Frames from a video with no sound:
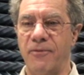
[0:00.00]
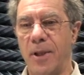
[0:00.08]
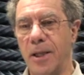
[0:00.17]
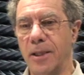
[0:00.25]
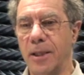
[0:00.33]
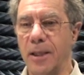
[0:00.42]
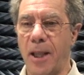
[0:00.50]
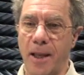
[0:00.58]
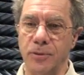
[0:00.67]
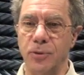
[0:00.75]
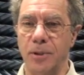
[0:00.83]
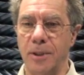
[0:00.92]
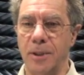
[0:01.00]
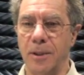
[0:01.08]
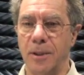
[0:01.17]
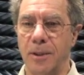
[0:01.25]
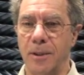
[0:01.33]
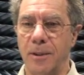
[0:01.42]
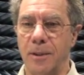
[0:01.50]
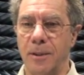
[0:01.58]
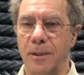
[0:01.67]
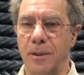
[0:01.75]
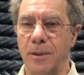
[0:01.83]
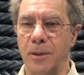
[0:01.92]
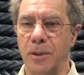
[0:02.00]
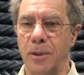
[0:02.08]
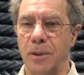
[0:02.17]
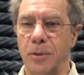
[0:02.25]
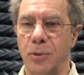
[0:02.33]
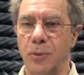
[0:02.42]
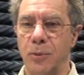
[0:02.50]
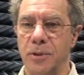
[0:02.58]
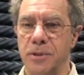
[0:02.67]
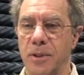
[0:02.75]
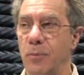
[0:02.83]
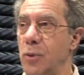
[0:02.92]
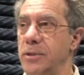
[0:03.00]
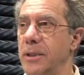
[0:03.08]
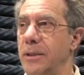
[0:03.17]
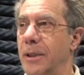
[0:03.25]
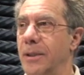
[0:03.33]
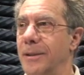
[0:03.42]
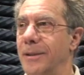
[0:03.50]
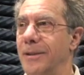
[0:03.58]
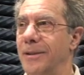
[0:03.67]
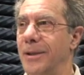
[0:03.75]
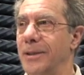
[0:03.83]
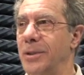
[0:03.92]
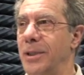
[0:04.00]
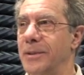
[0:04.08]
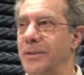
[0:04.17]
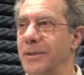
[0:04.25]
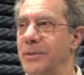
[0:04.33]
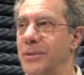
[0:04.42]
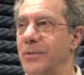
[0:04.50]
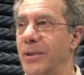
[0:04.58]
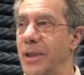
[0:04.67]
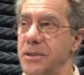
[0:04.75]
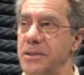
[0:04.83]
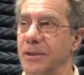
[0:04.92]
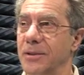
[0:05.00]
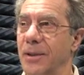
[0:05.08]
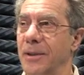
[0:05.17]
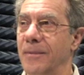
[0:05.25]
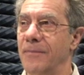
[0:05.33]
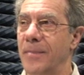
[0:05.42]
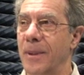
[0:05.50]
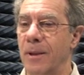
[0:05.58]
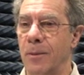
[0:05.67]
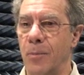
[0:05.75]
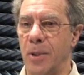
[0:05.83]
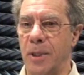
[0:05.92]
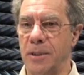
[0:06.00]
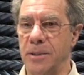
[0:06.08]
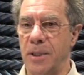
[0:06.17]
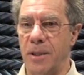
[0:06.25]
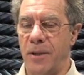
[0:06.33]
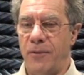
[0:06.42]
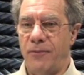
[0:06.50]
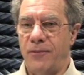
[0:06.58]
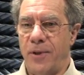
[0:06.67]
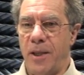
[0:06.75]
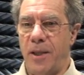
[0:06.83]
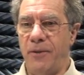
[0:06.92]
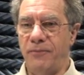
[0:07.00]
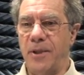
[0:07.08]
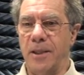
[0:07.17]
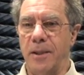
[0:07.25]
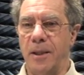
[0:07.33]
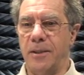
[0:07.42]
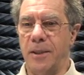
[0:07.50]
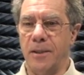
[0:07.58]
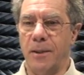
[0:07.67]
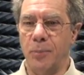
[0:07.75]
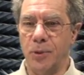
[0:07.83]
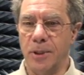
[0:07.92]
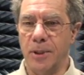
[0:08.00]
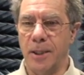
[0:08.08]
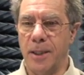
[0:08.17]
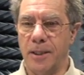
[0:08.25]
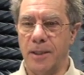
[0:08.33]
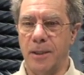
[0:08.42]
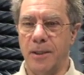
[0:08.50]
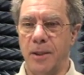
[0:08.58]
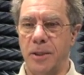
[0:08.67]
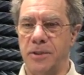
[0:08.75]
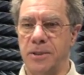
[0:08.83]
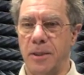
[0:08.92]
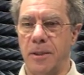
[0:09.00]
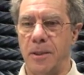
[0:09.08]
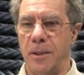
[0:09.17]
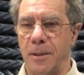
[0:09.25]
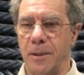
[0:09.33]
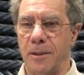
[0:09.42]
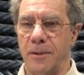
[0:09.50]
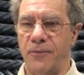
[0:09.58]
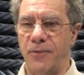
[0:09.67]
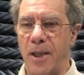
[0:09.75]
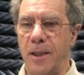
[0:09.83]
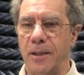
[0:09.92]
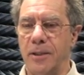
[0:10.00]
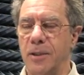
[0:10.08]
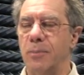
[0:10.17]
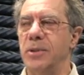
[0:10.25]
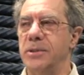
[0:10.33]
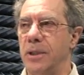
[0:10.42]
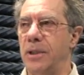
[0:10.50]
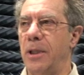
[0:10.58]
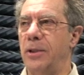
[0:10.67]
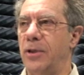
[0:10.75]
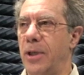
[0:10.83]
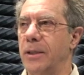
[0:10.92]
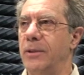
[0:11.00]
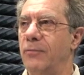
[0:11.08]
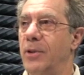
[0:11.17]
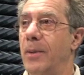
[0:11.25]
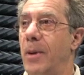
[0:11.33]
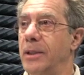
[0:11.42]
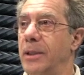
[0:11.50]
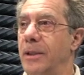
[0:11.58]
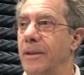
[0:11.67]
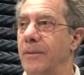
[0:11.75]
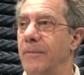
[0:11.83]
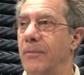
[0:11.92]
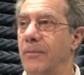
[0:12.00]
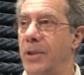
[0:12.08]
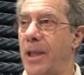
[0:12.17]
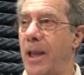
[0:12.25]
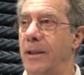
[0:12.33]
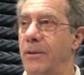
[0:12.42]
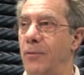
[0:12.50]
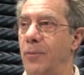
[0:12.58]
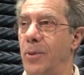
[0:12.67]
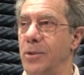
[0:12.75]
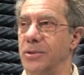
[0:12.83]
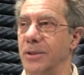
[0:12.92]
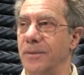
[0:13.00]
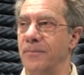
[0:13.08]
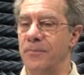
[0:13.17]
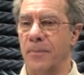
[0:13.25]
failing it actually uh, to receive more signal rather than receiving less signal because if if that antenna particular antenna is uh, failing it means interacting with the body with the hand of a person